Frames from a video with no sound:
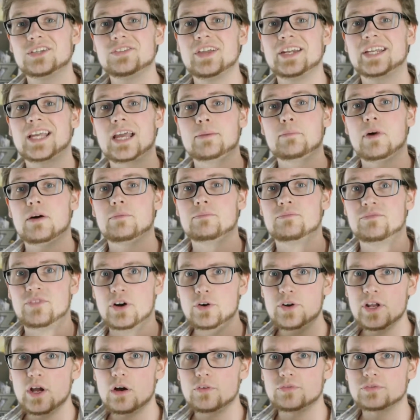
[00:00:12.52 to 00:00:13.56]
that came up
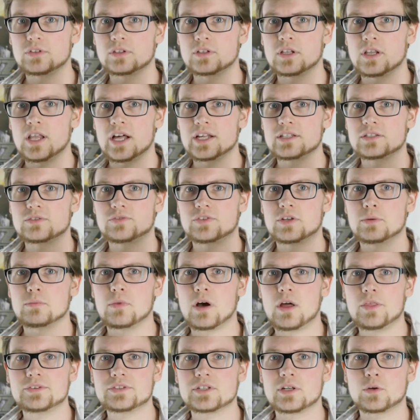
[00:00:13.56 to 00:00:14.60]
very often the last few
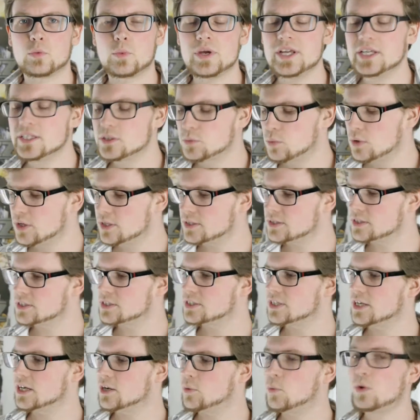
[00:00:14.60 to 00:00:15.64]
months and weeks was
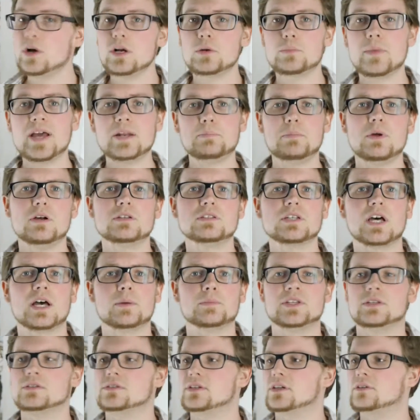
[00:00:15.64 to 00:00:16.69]
what Mattebox I'm
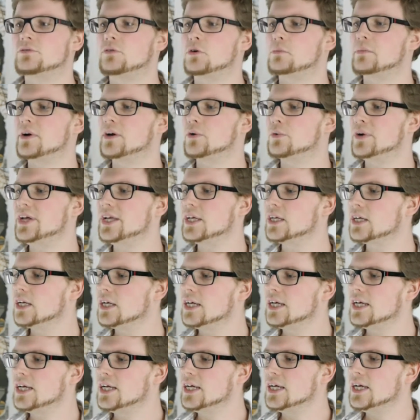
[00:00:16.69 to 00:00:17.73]
using for my rig.
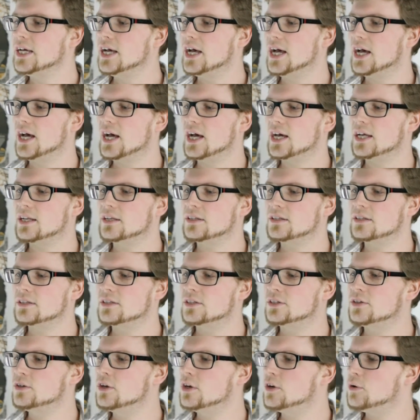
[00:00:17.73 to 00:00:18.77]
And
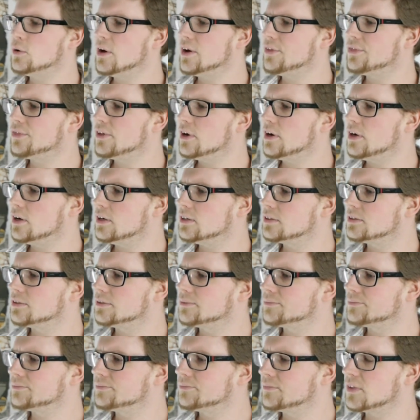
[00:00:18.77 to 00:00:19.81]
I thought,
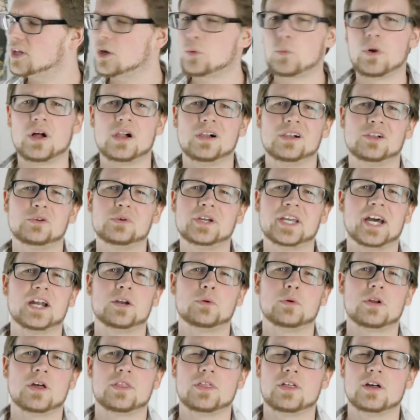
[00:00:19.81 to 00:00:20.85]
well, who cared
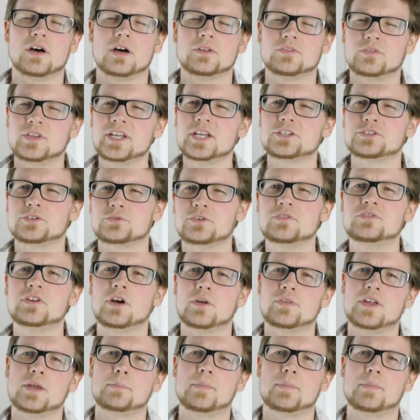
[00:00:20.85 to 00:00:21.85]
what I thought? Here's a review on that